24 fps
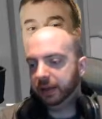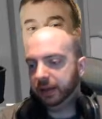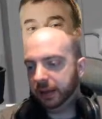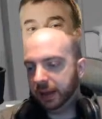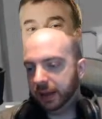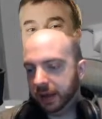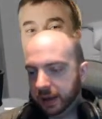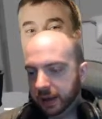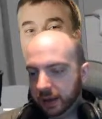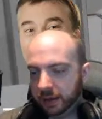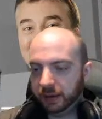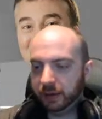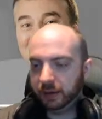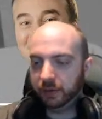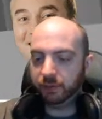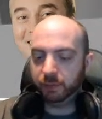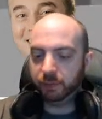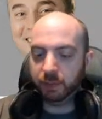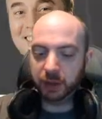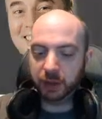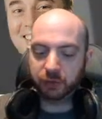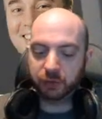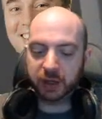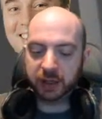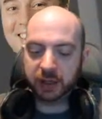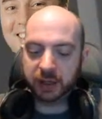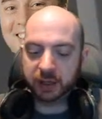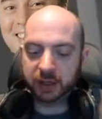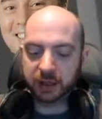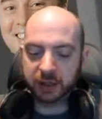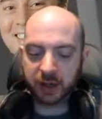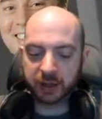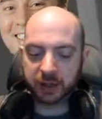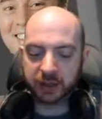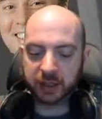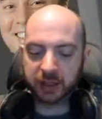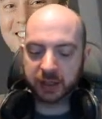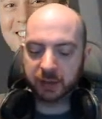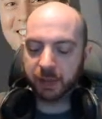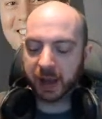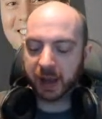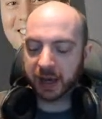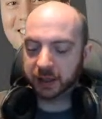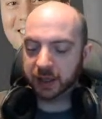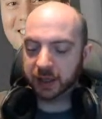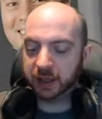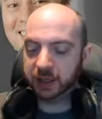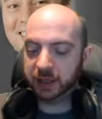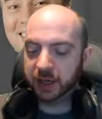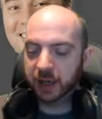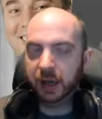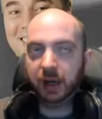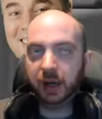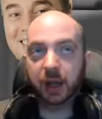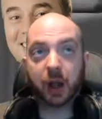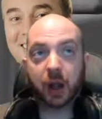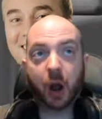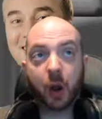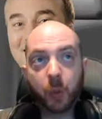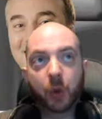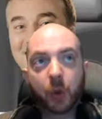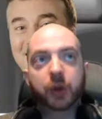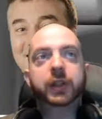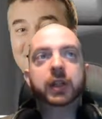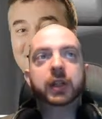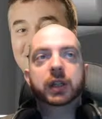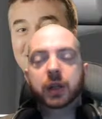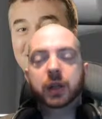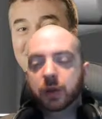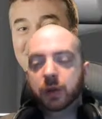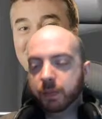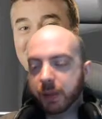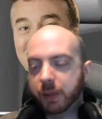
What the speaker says: the most recent Star Citizen patches. Like, I want to do